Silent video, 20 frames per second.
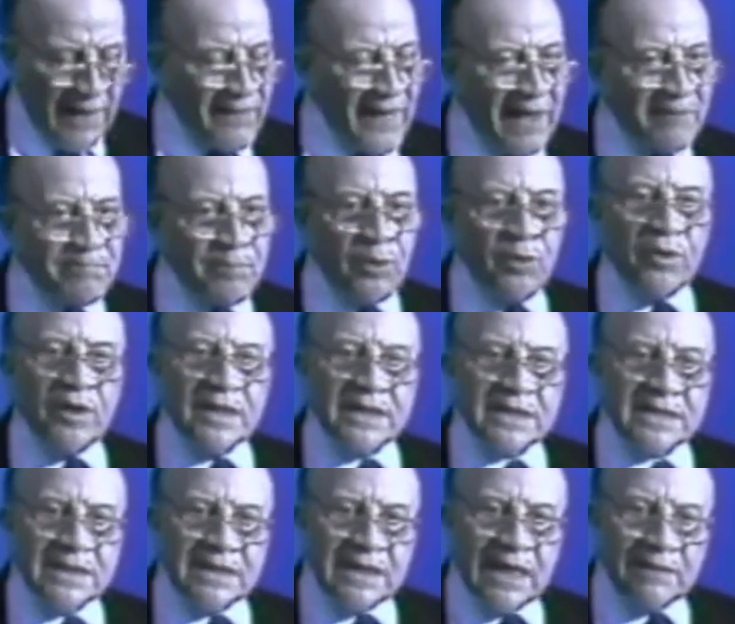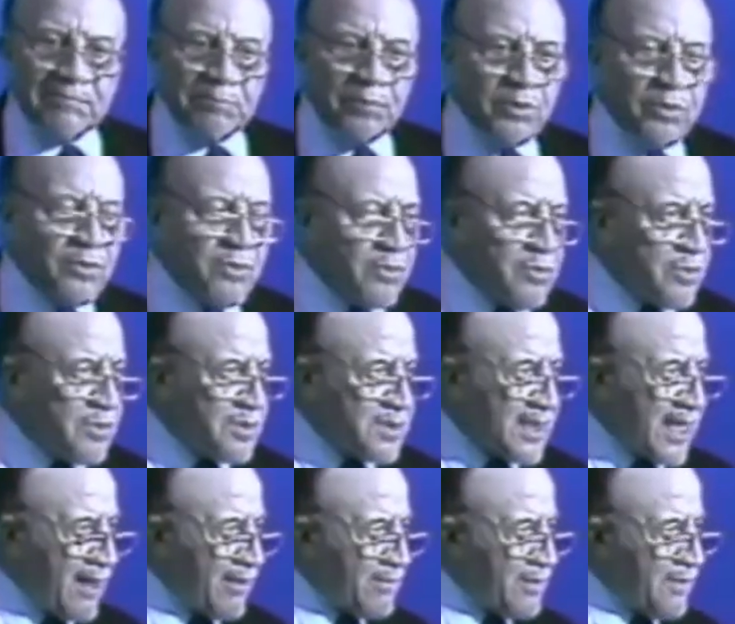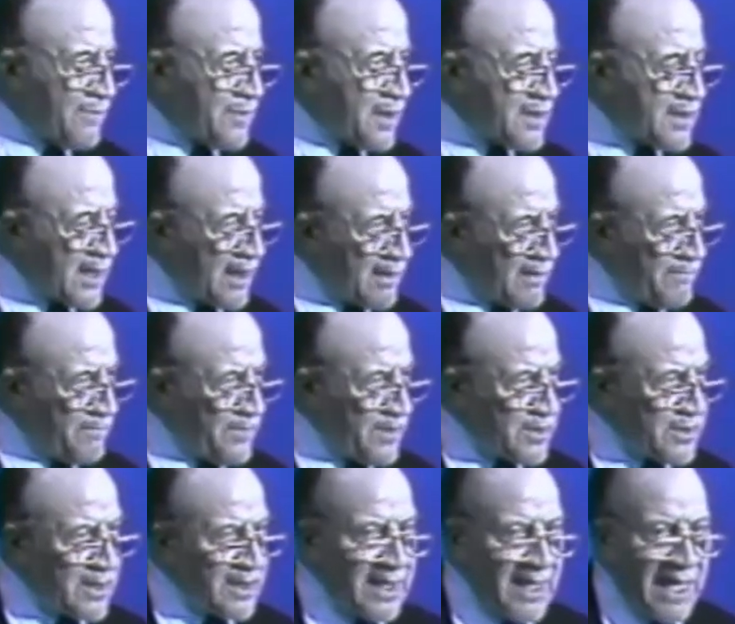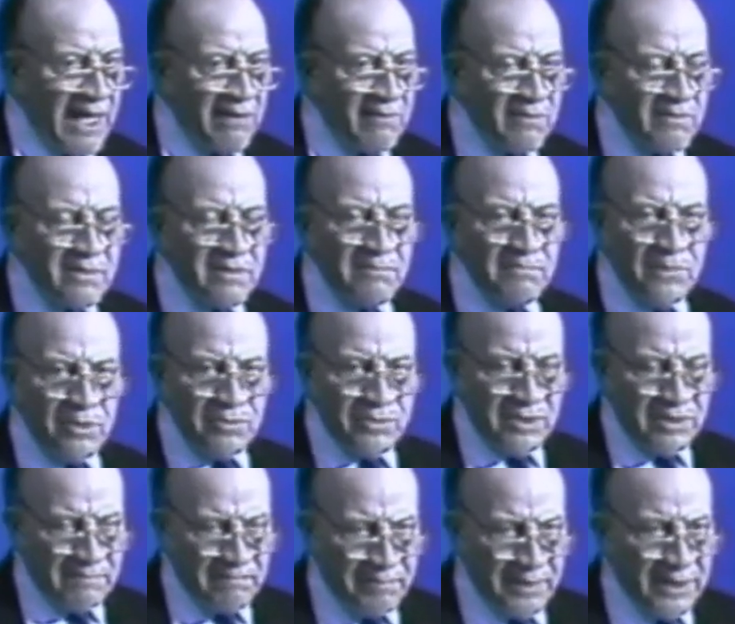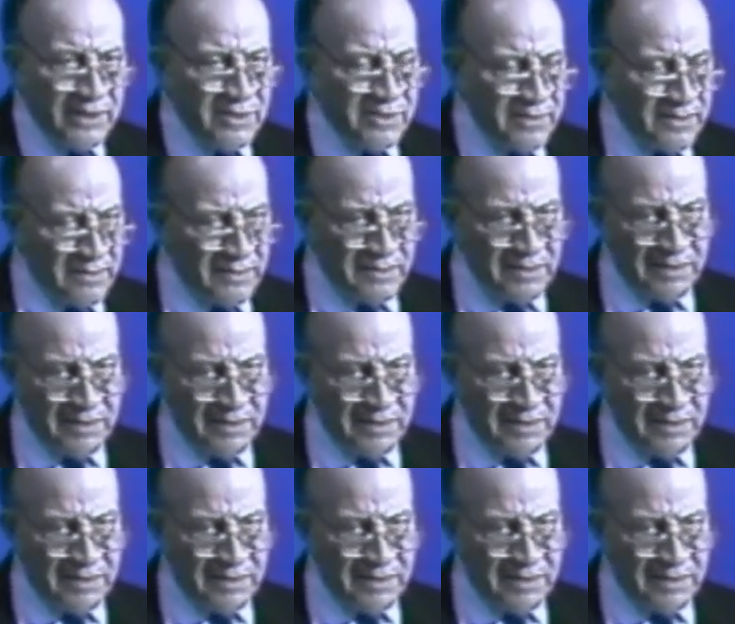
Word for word: And that poison that pours out of the television, out of the motion pictures,